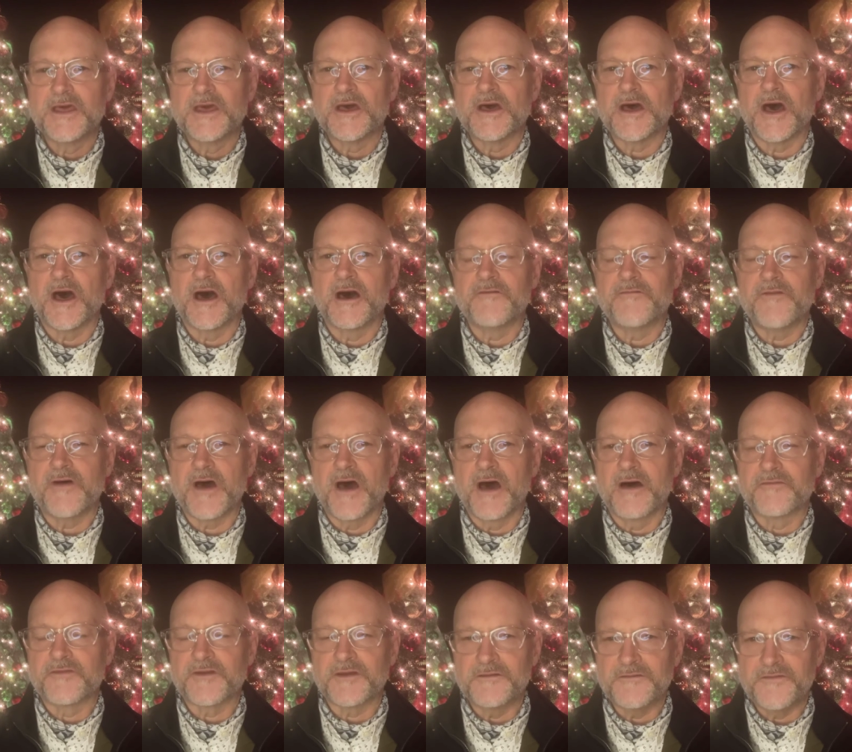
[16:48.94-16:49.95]
of,
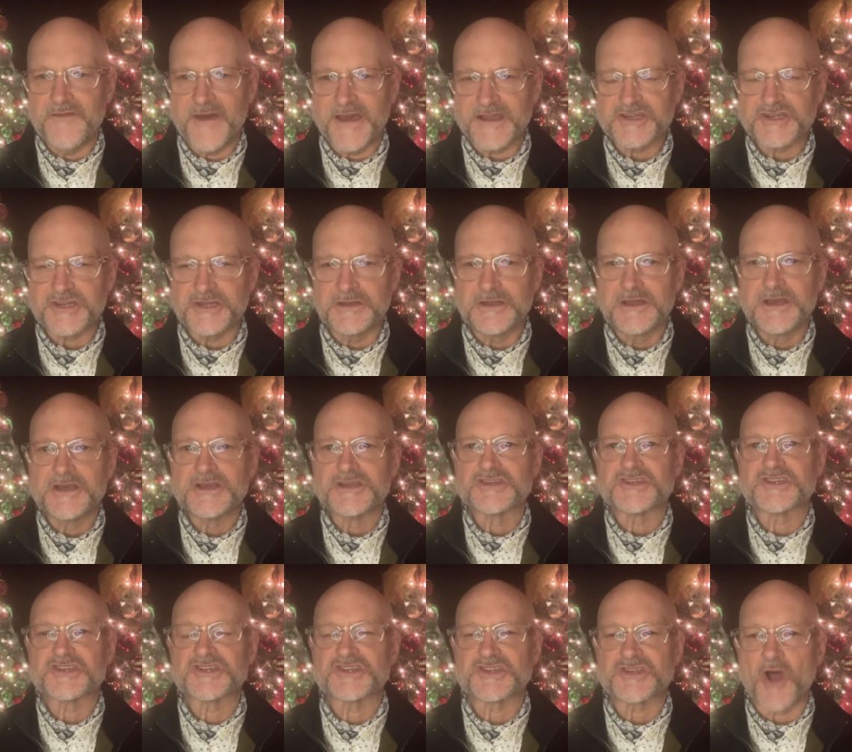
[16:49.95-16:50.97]
of confession.
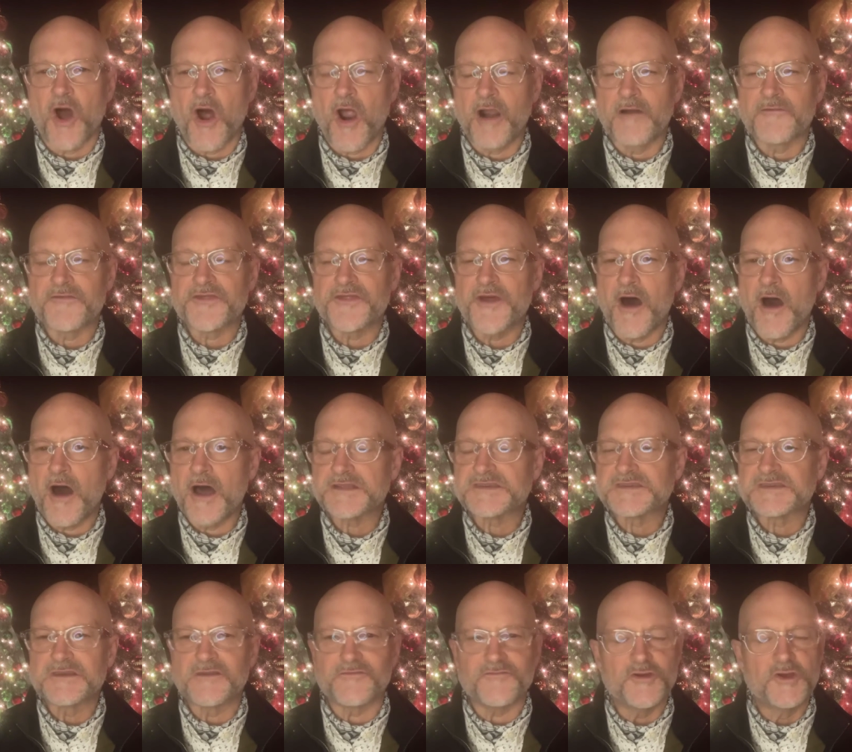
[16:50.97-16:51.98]
Starve
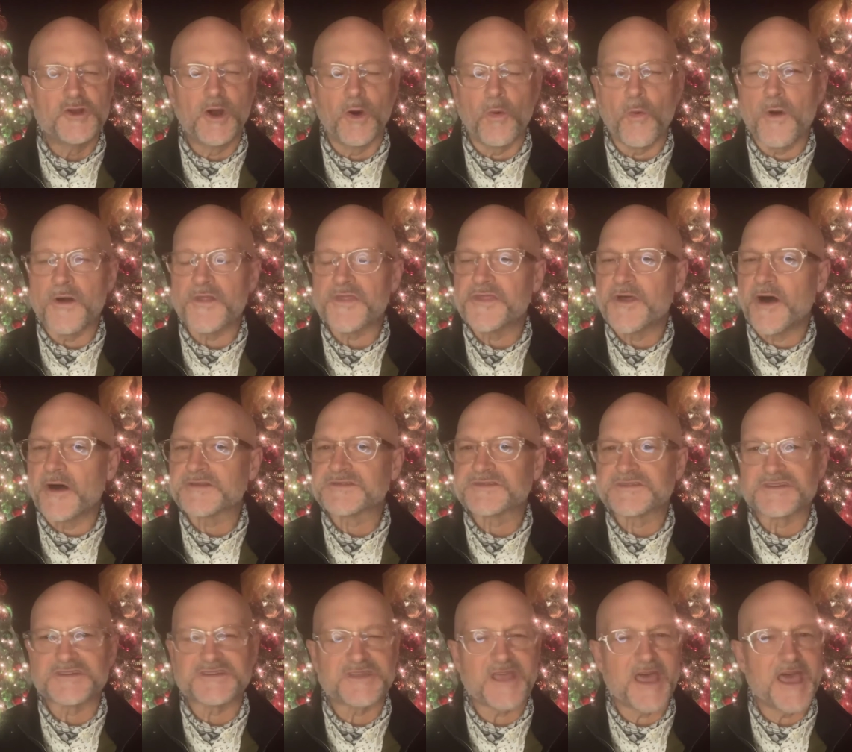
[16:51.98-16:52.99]
thoughts. If you don't want thoughts
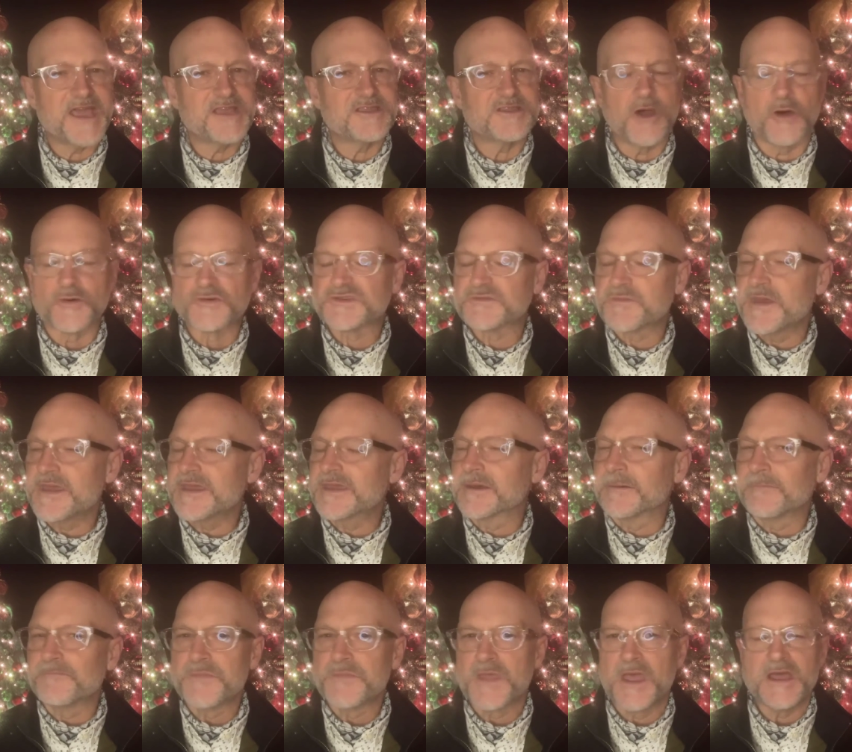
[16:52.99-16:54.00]
to stay, don't speak
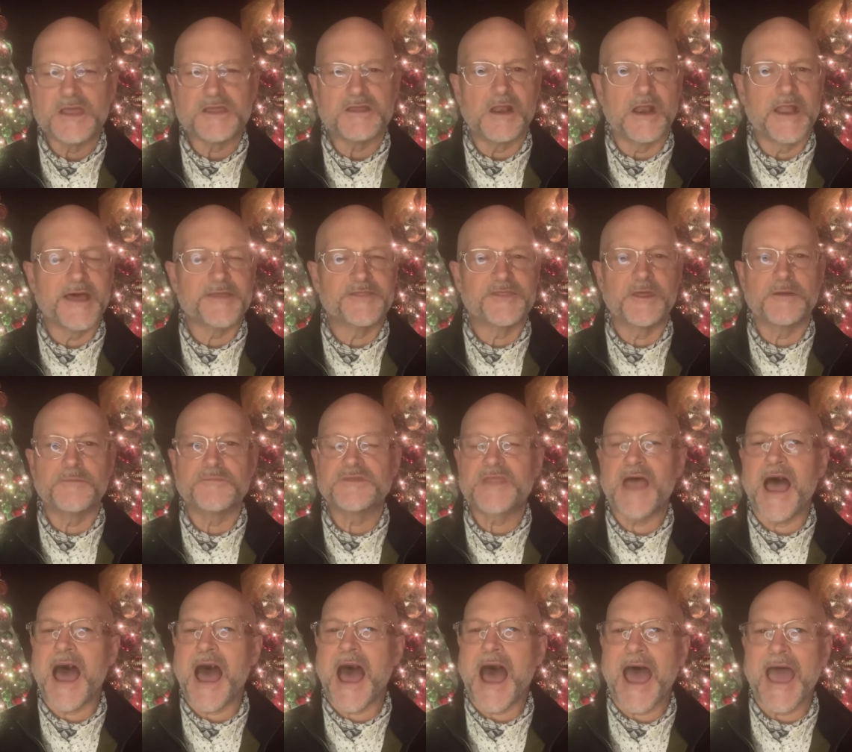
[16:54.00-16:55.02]
them. Let them
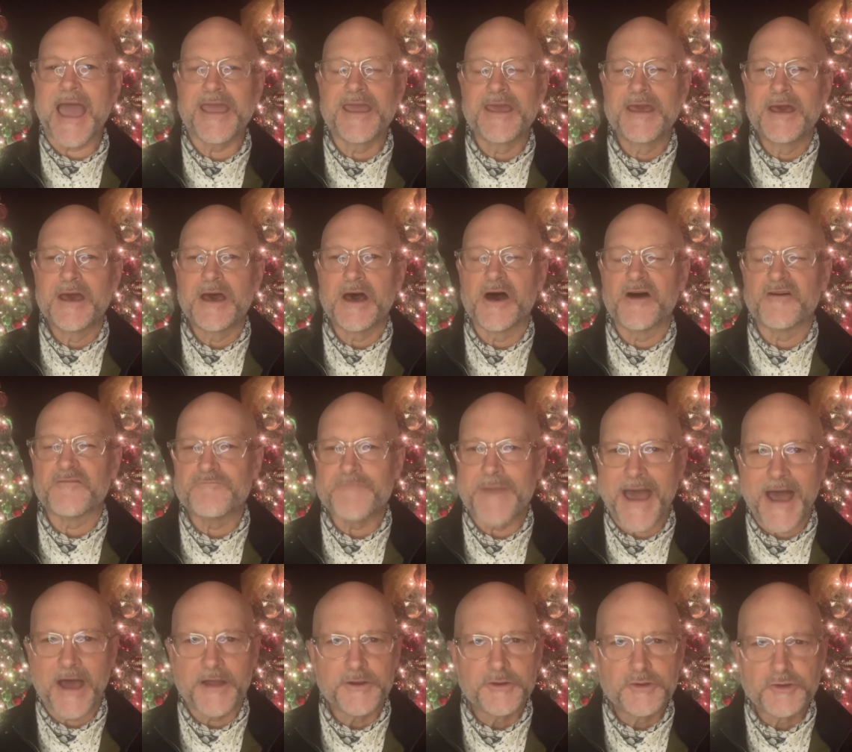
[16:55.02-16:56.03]
die of
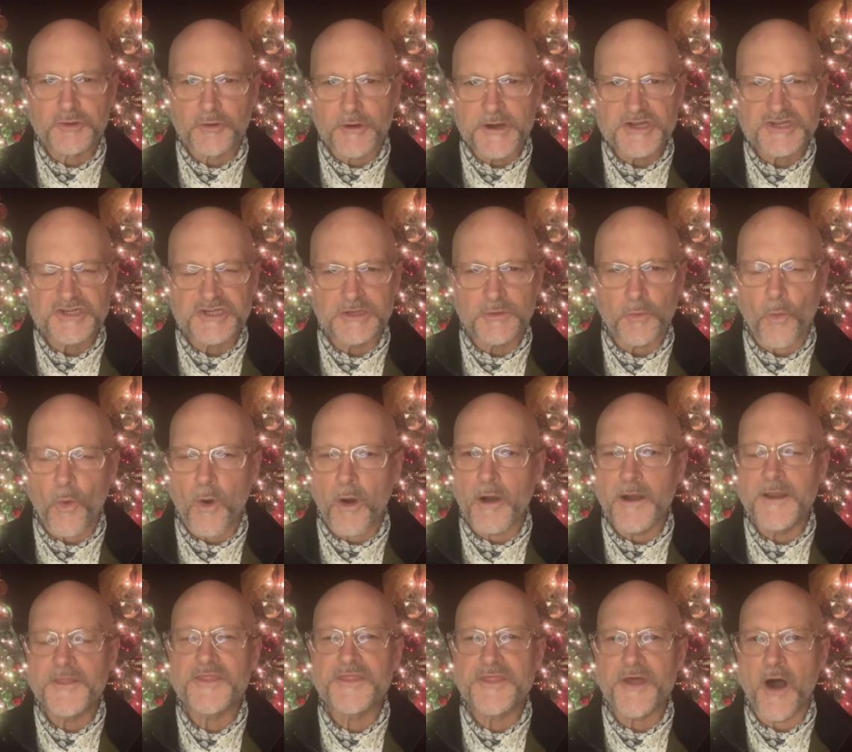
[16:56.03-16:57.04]
malnutrition.
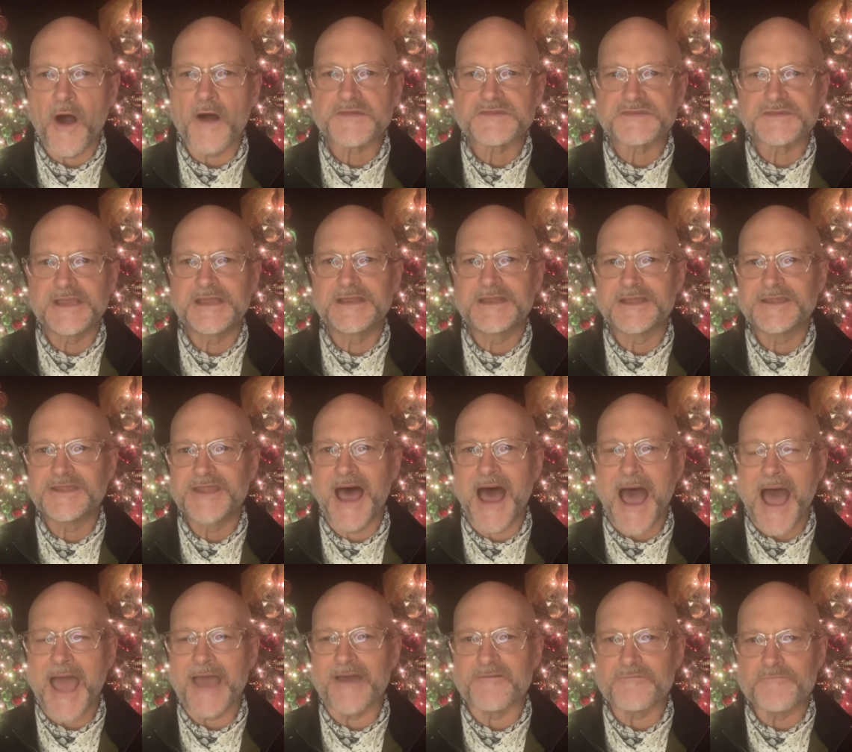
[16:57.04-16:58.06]
Worried thoughts need to
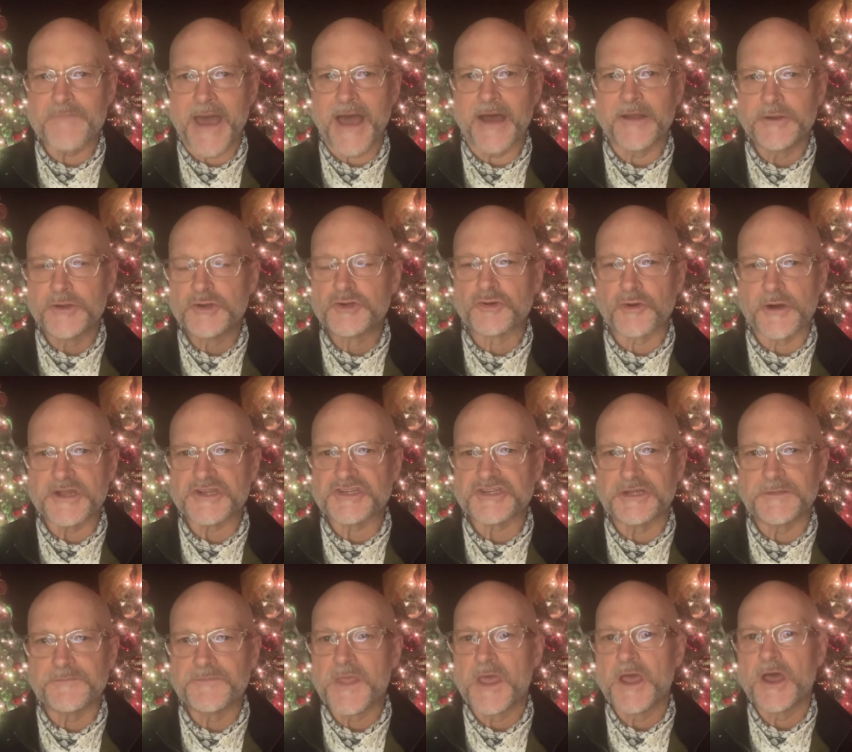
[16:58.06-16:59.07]
die of
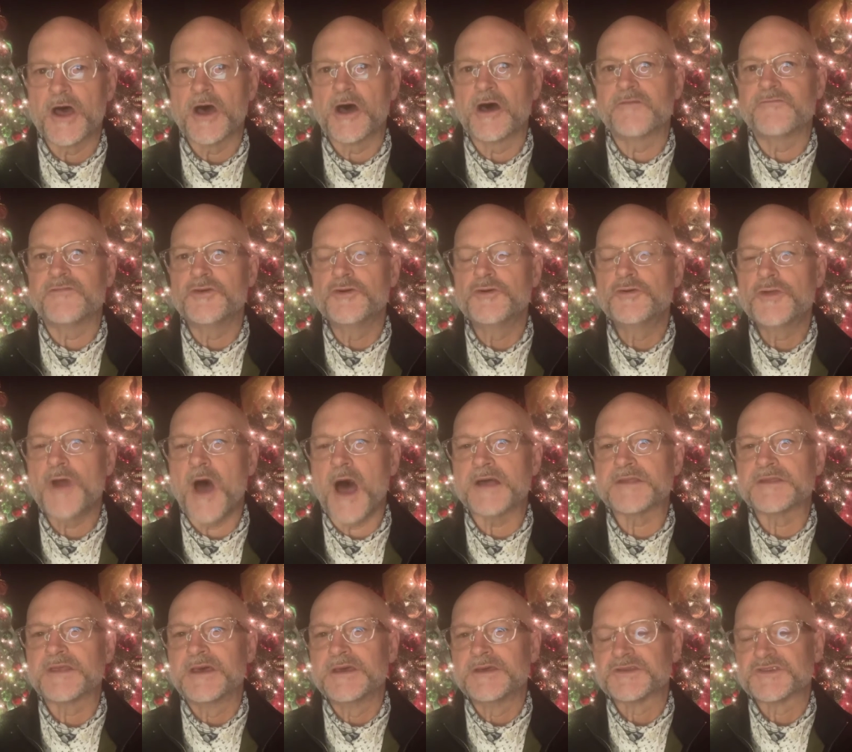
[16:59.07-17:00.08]
malnutrition, of you
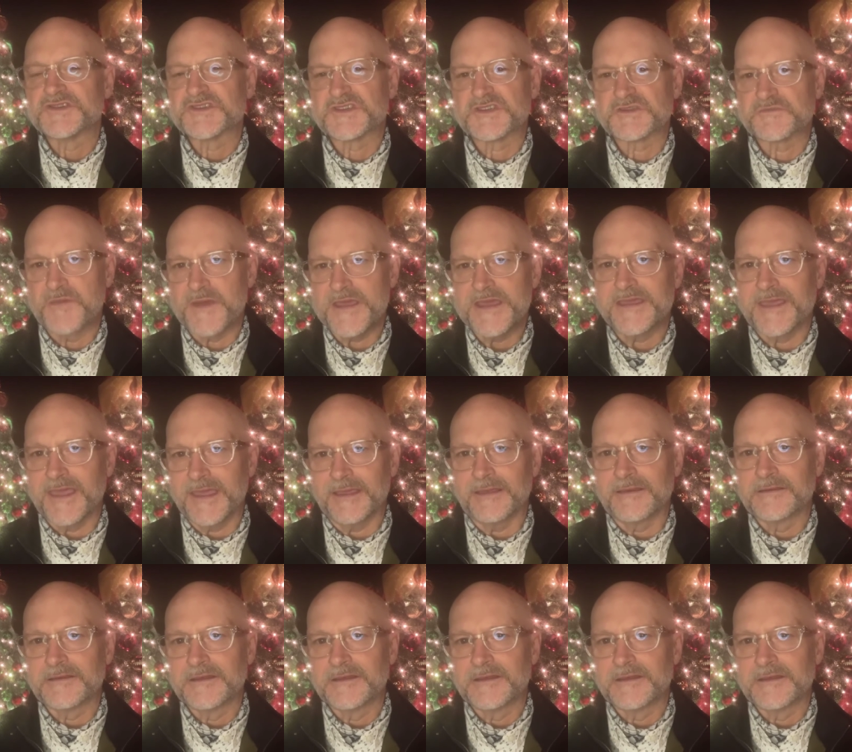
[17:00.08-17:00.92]
not speaking